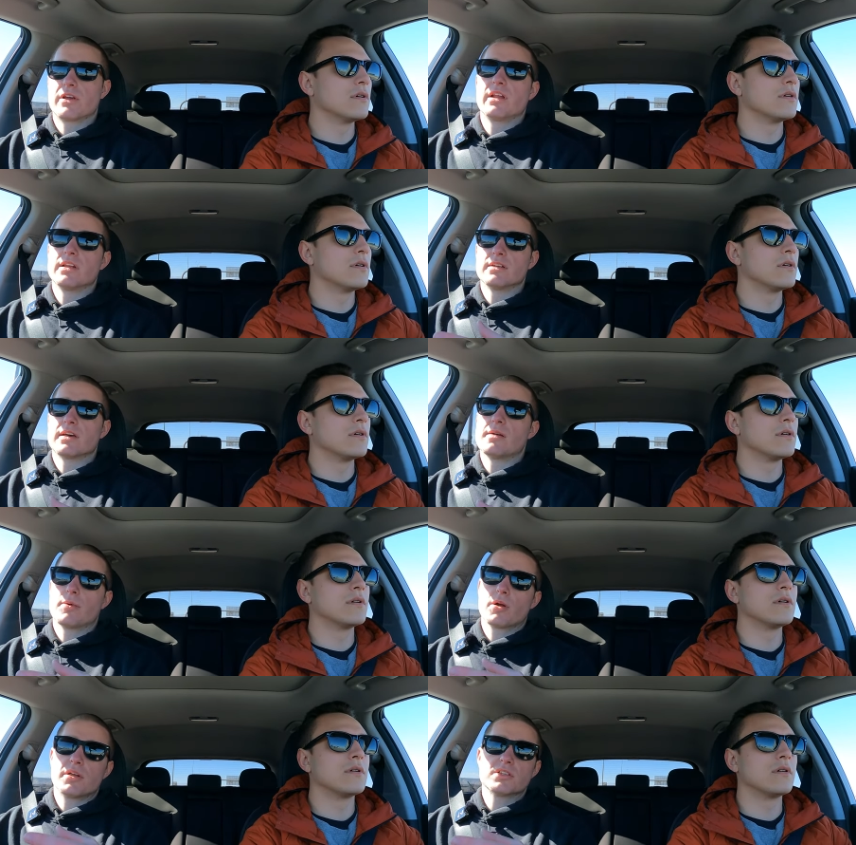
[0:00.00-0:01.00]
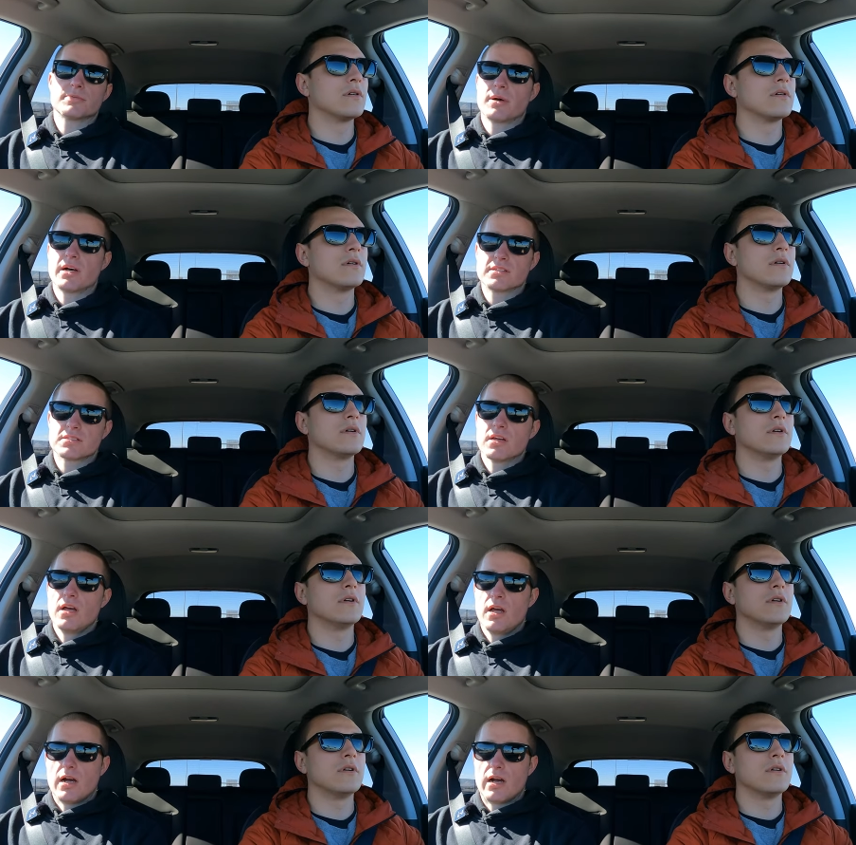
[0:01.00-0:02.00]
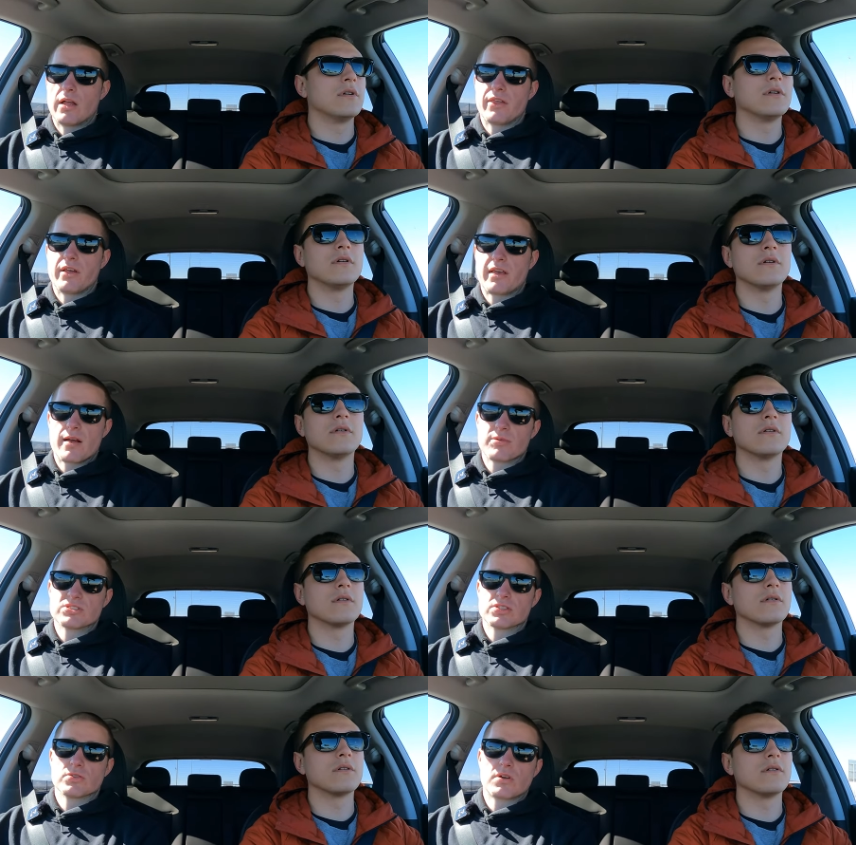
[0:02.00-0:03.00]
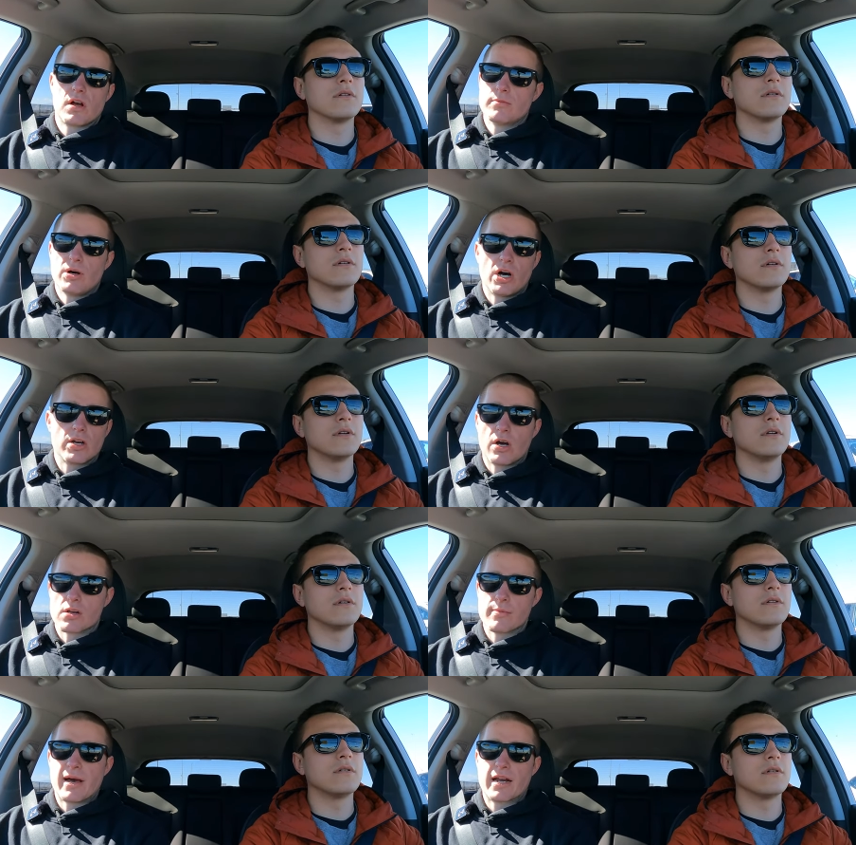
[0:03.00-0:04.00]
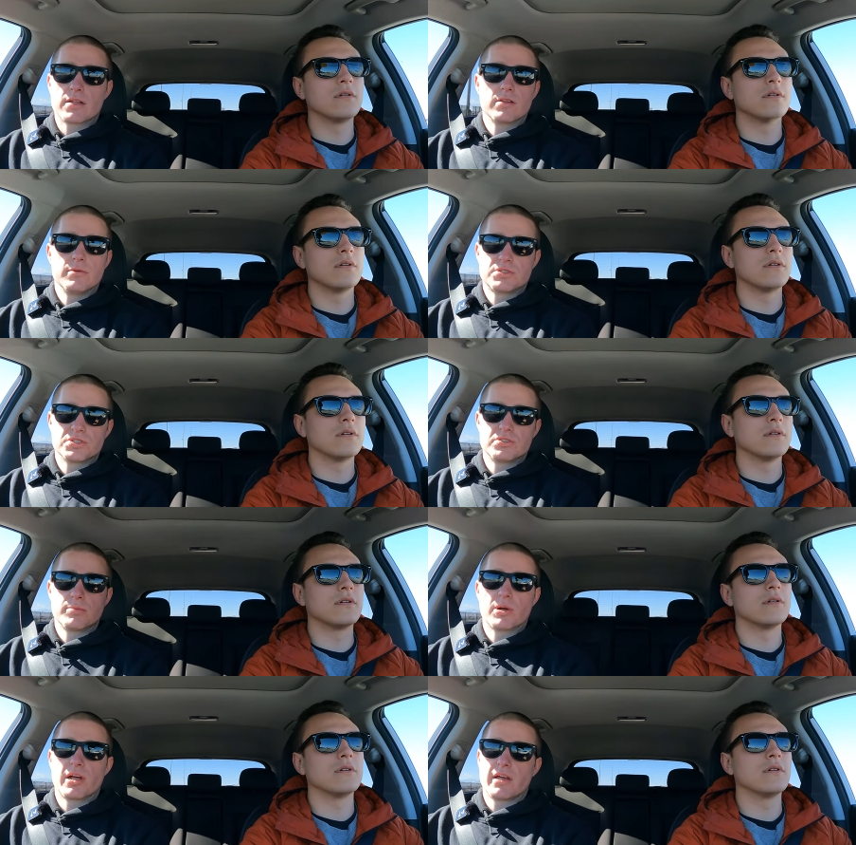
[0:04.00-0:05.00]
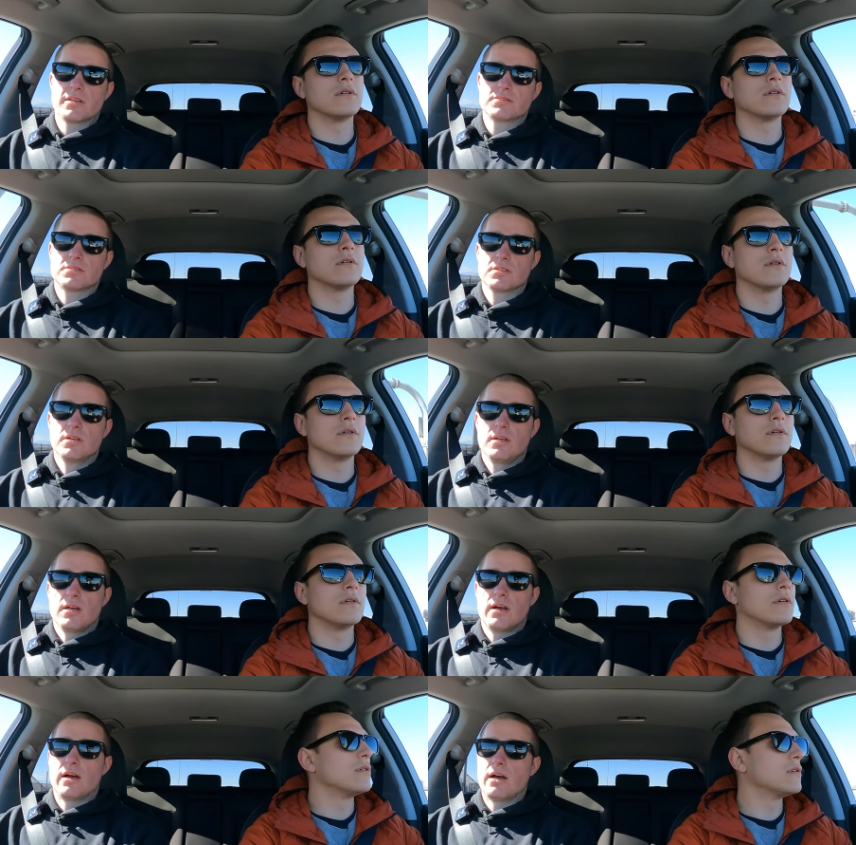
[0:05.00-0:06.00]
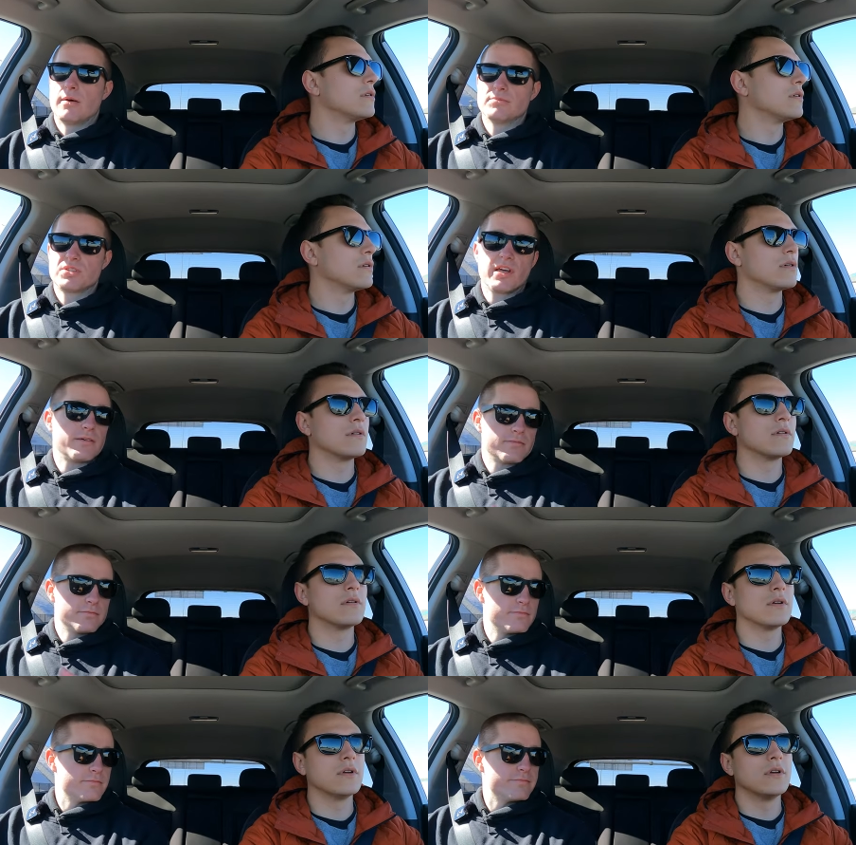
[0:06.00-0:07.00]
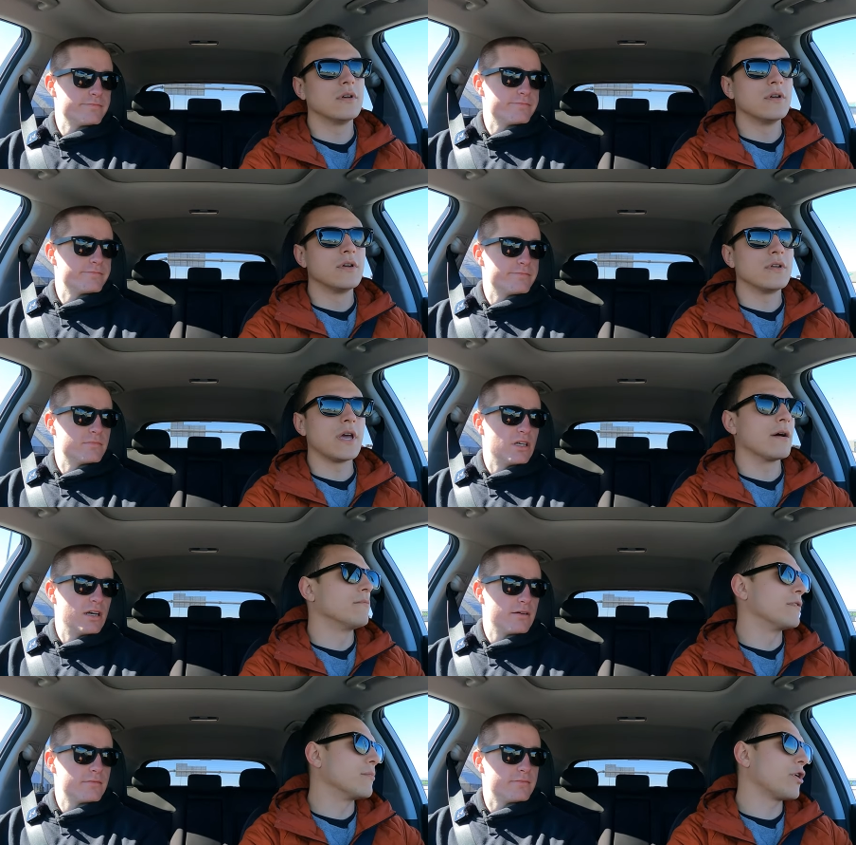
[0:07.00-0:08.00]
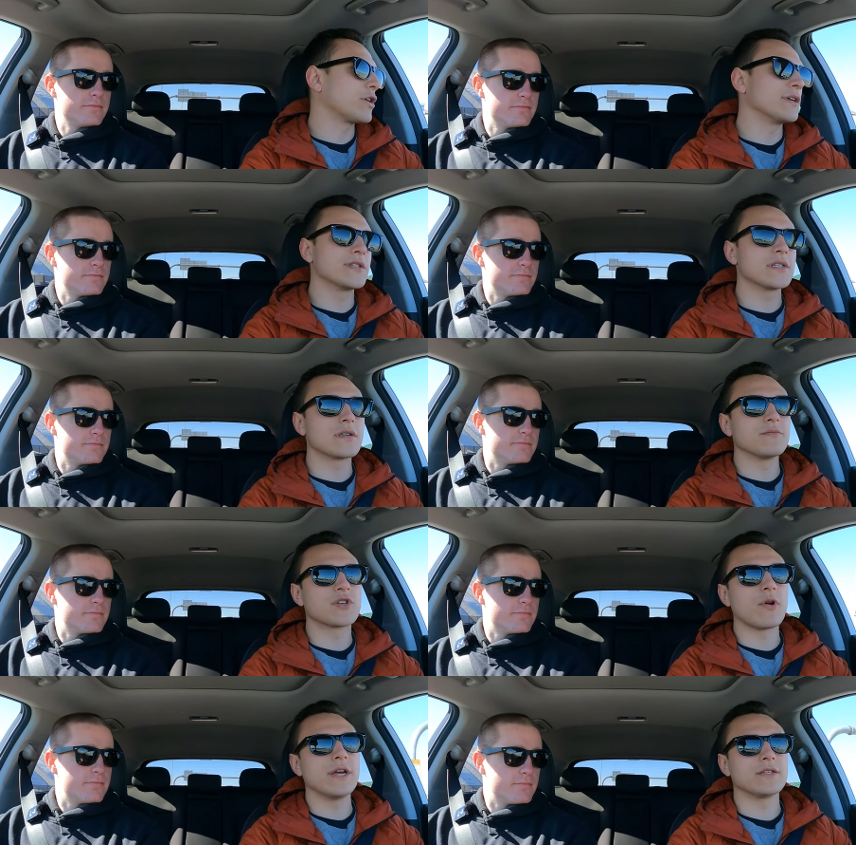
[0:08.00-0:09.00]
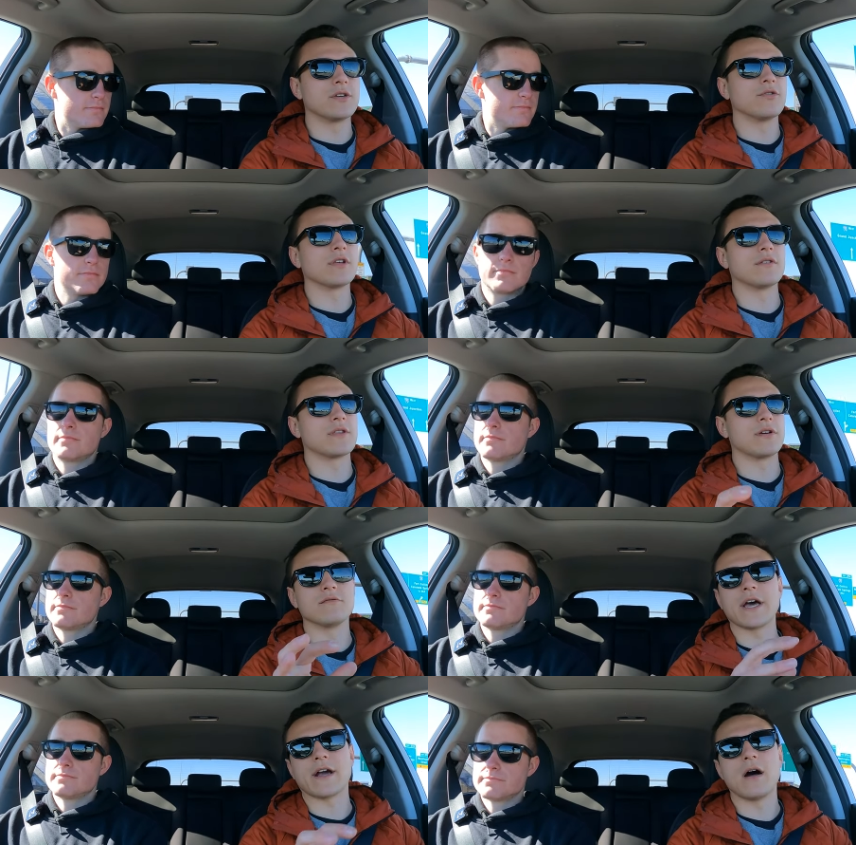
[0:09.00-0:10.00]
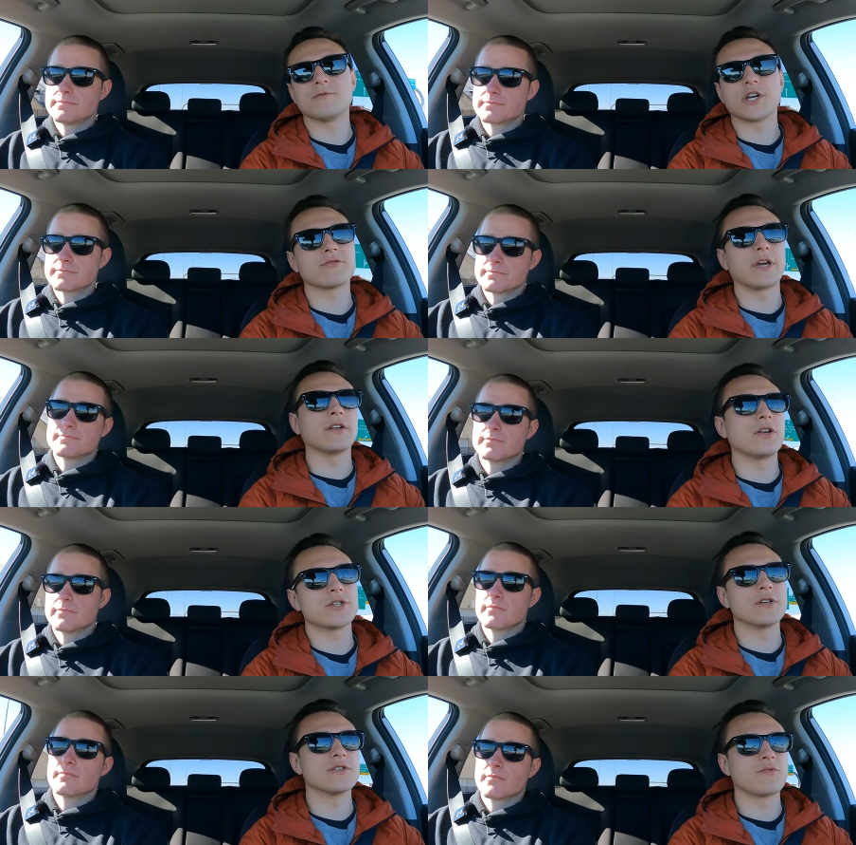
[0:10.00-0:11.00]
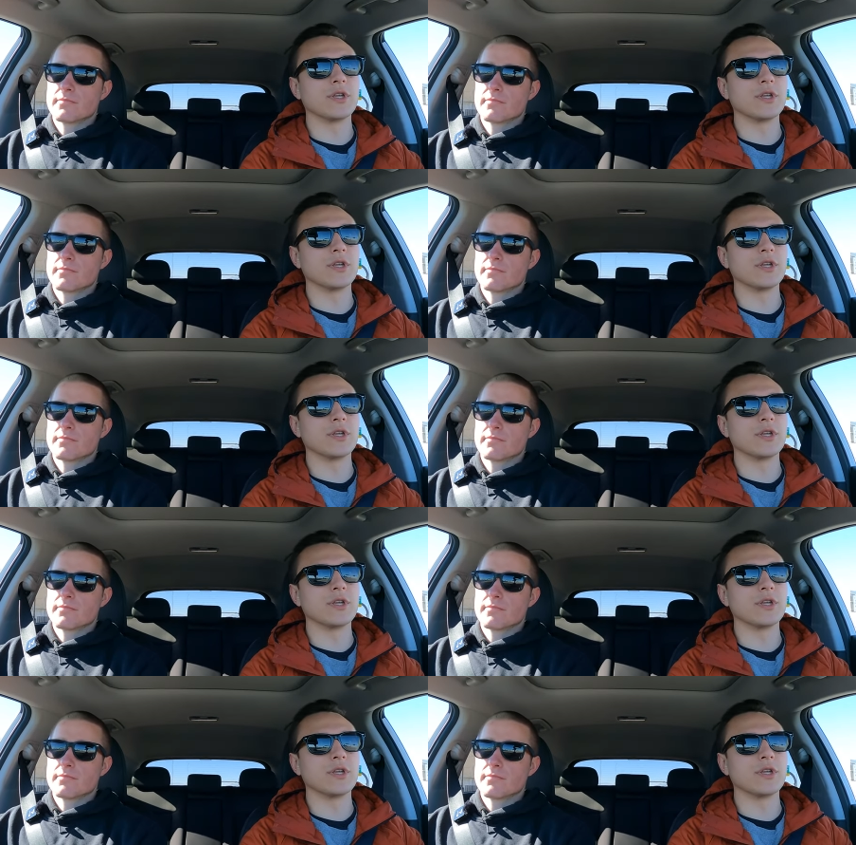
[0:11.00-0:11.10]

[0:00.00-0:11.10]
Speaker 1: for getting into tight parking spots. Uh, the cameras also come on automatically, which is super nice.
Speaker 2: Um, so yeah, yeah, the parking system's great too. The the like object recognition is